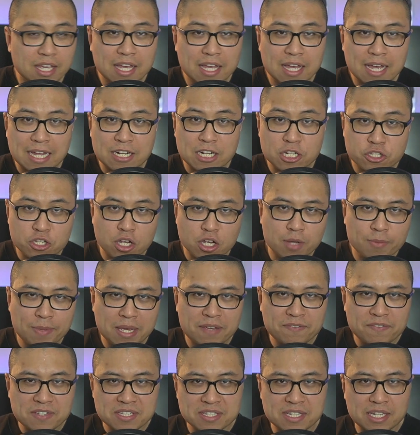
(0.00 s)
And the term
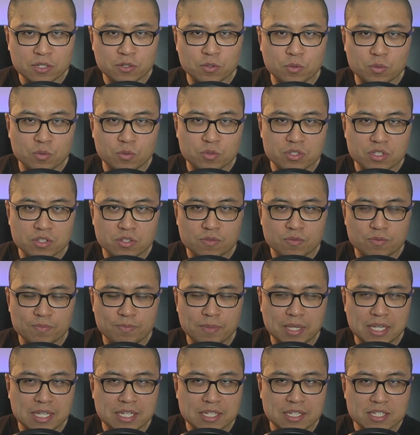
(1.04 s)
heavy singles
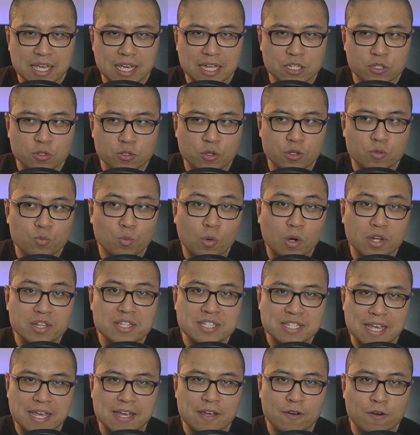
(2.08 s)
means doing one
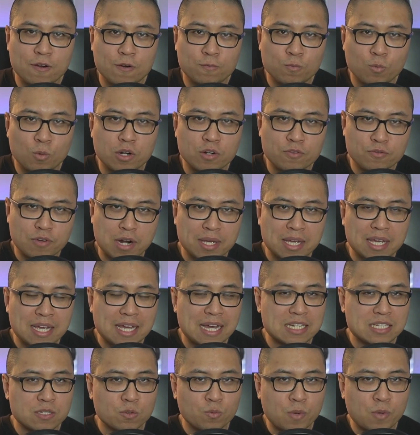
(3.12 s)
set of one rep at
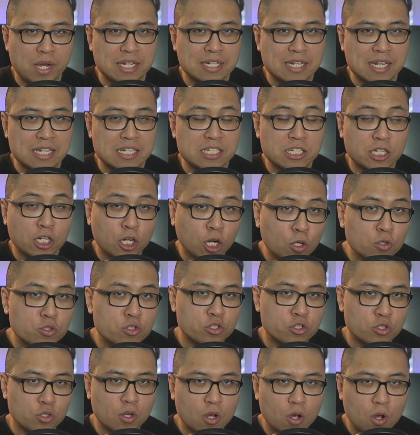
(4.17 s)
a weight that is close
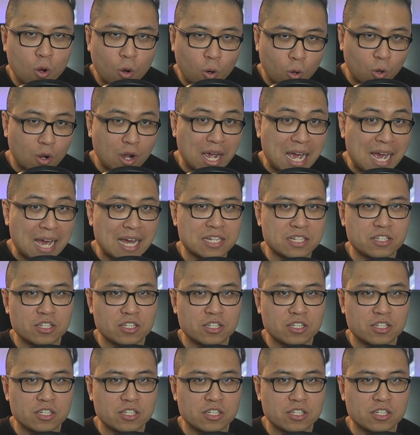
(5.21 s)
to or at